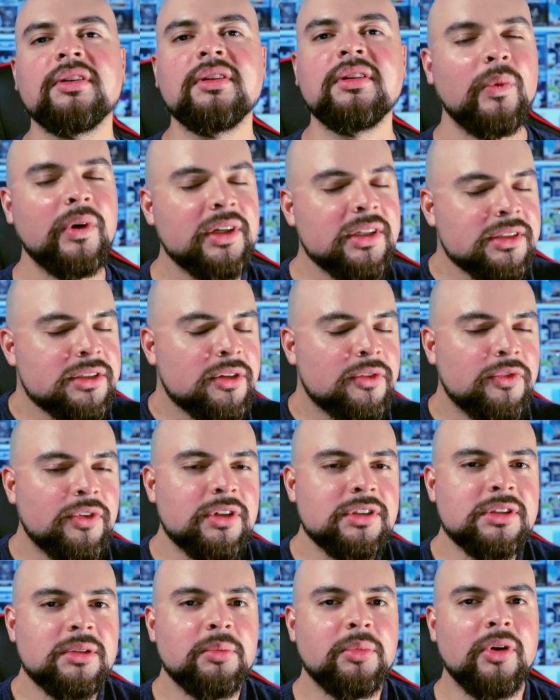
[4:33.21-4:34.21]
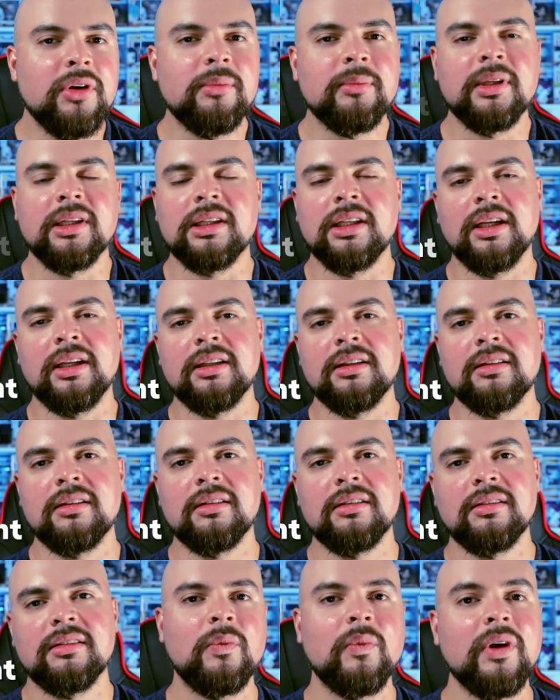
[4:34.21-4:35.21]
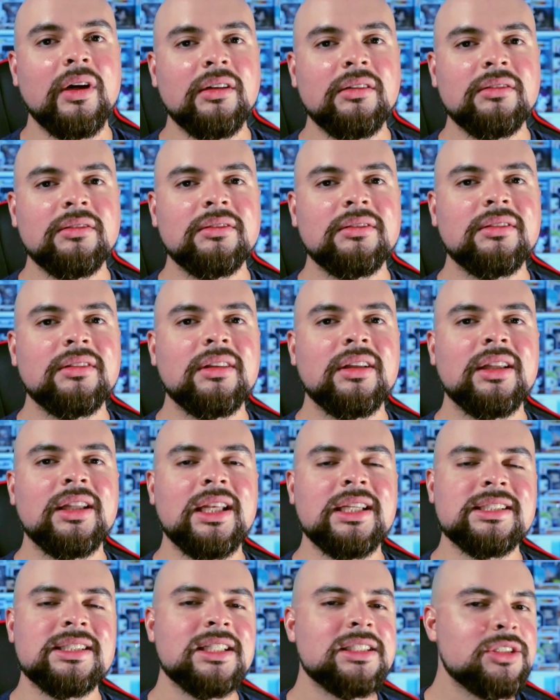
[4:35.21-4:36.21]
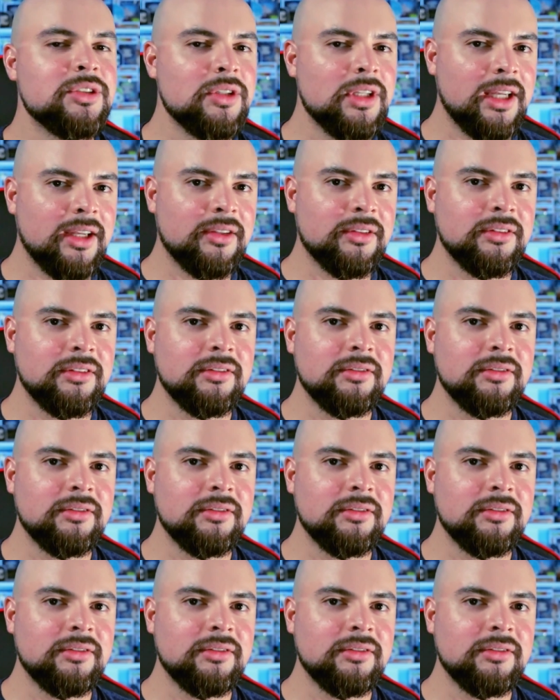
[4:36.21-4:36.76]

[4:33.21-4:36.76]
What is your first appointment like? Well, they sit you down